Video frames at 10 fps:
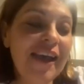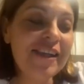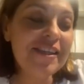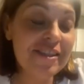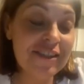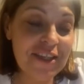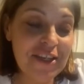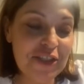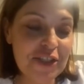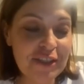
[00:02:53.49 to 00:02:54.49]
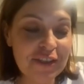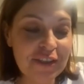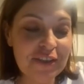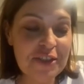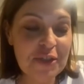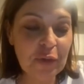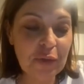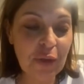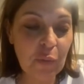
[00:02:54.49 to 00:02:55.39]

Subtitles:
As teenagers in Kherson,